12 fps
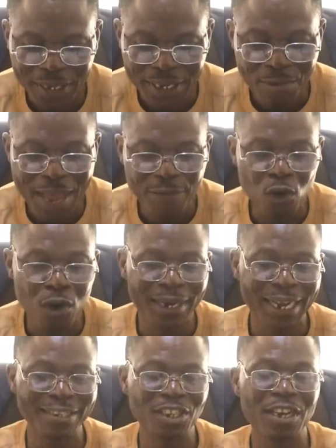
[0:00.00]
Then we have
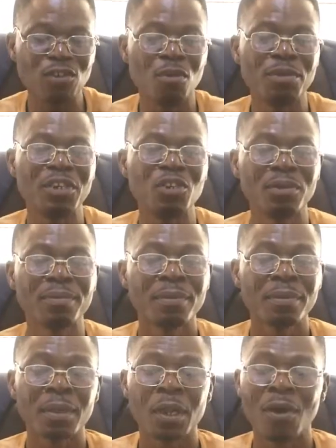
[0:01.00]
organizational communication.
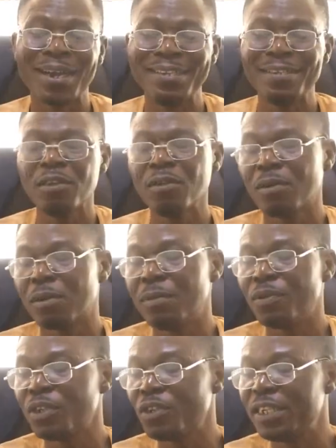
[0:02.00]
Organizational
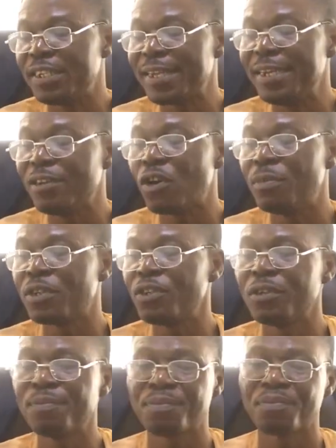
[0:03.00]
communication is any communication